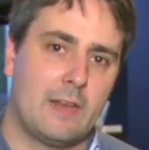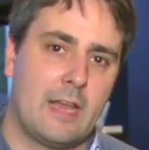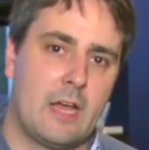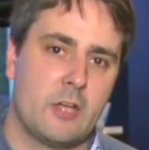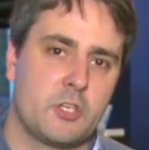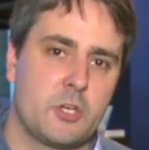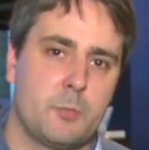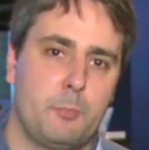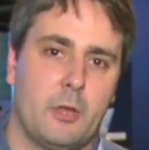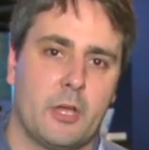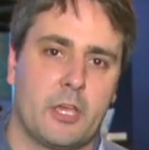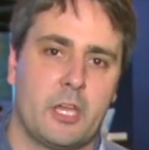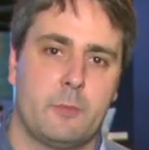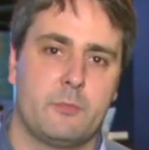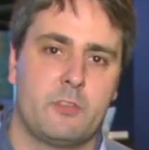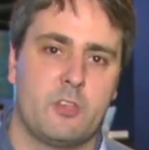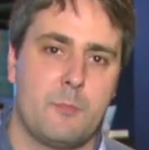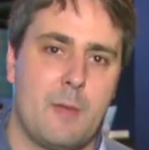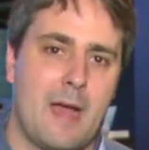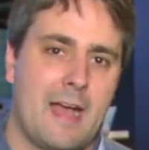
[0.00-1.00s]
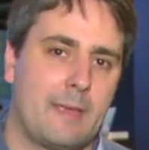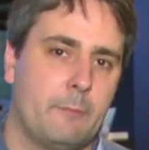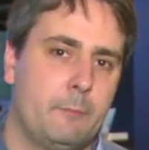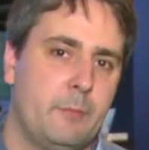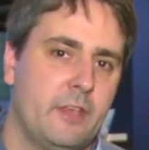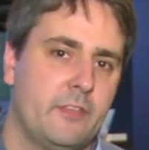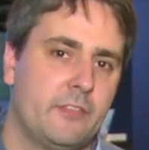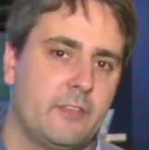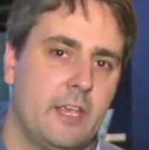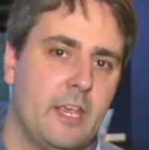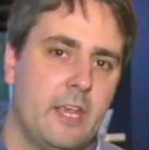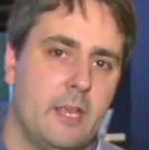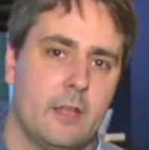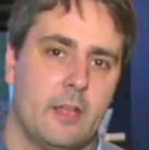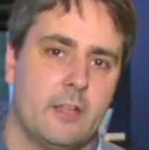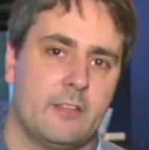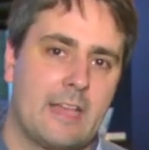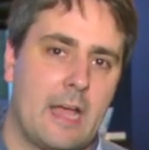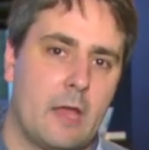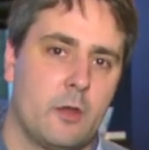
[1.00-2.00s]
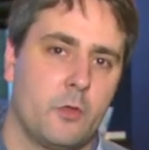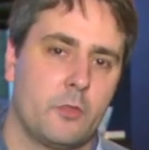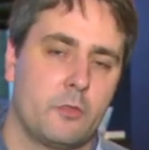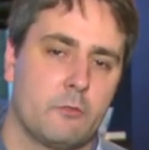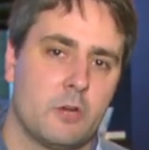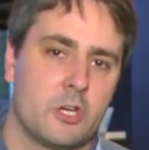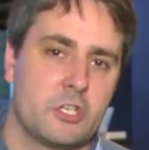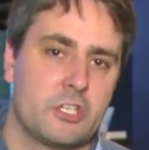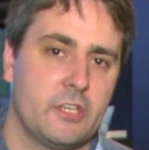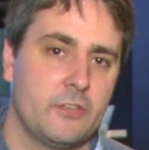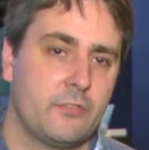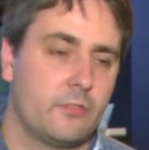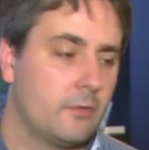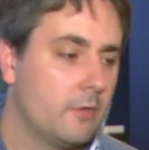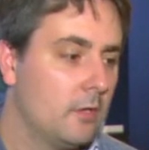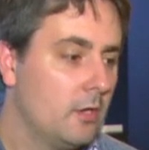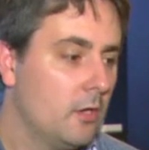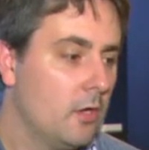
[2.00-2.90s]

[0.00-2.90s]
allows you to plug it up to your Mac and PC and download the rushes.